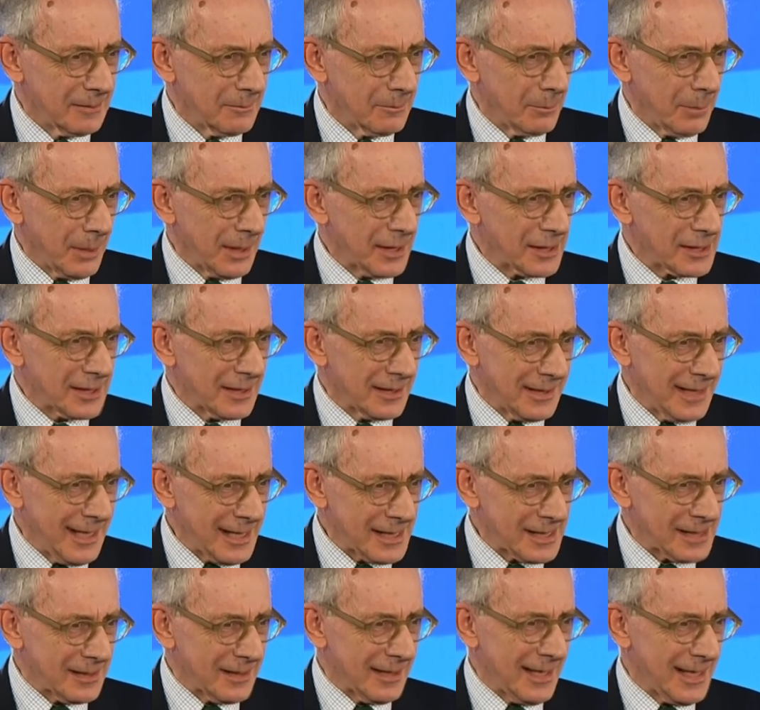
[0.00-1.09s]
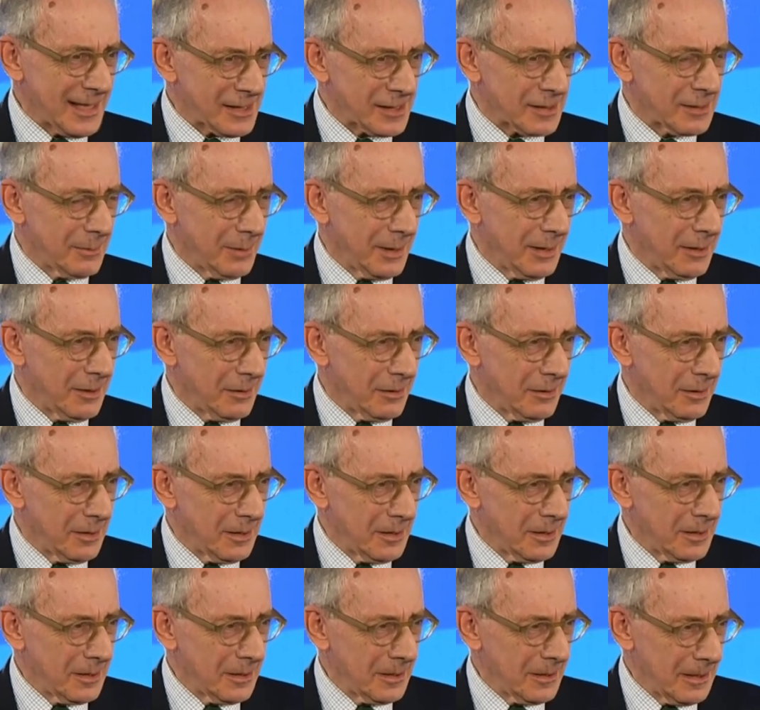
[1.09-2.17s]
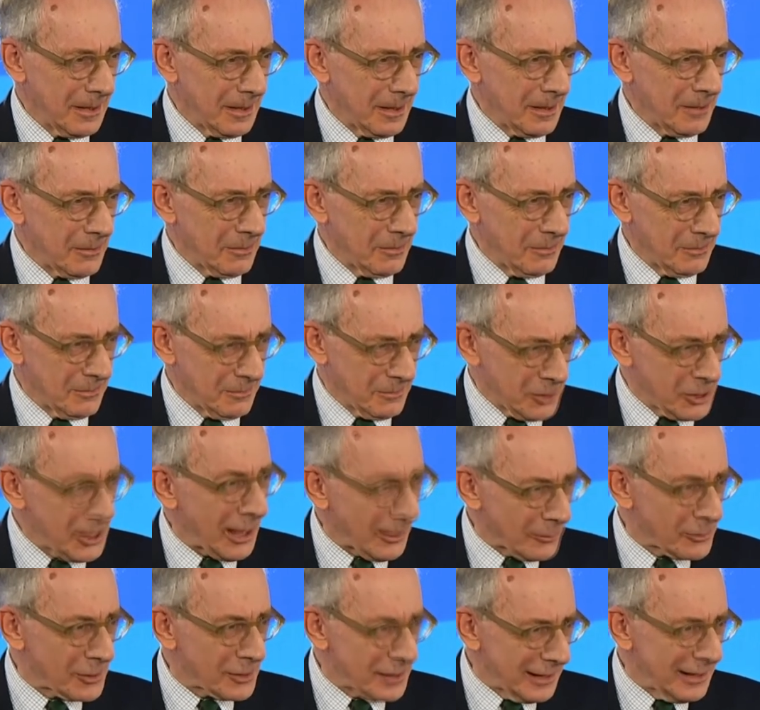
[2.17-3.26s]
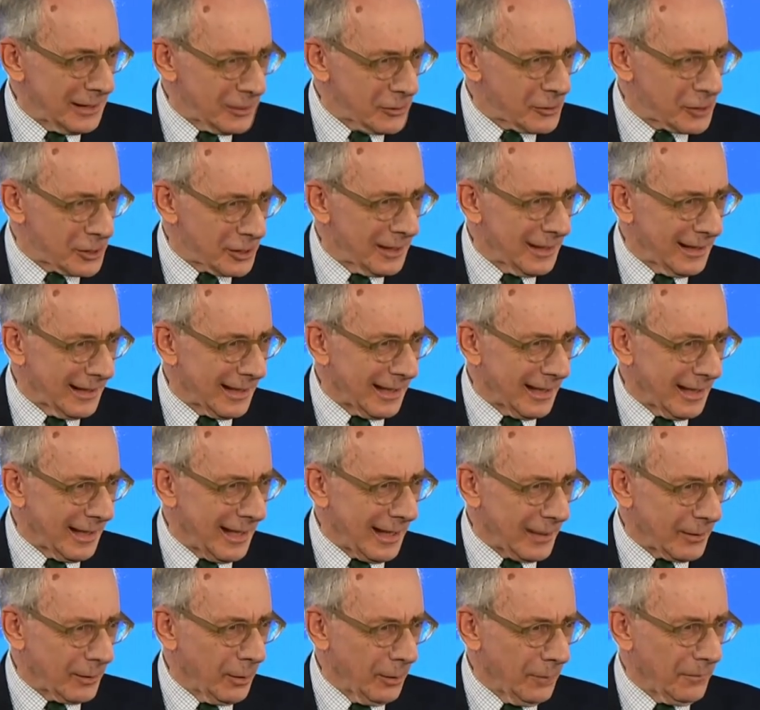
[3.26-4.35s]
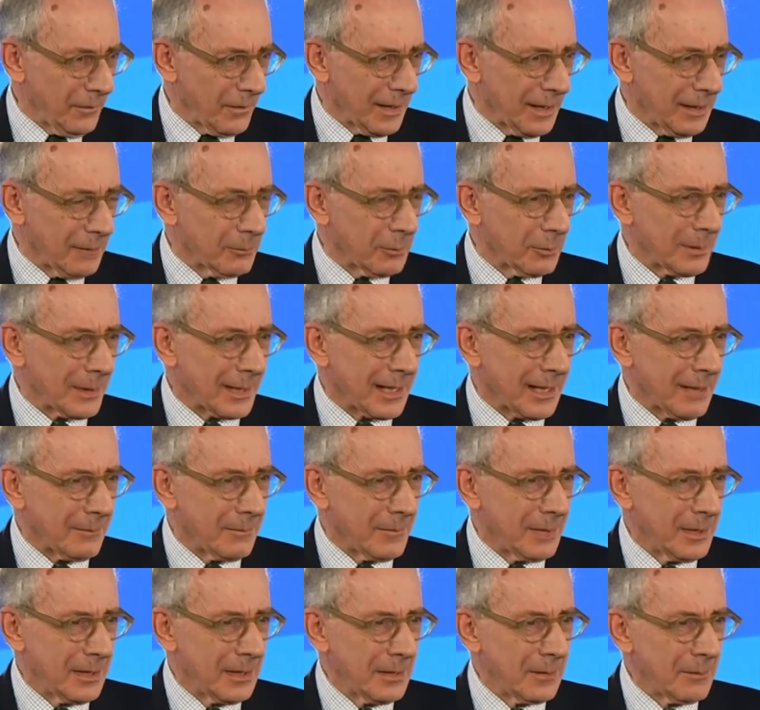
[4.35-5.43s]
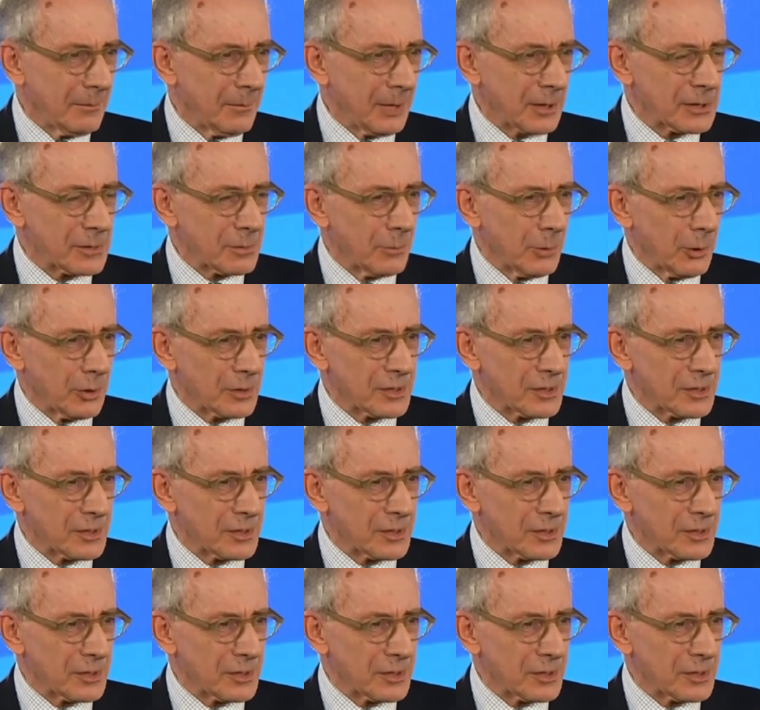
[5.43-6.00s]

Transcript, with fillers: but it's a test that has to be uh, judged each year, and hopefully will become much more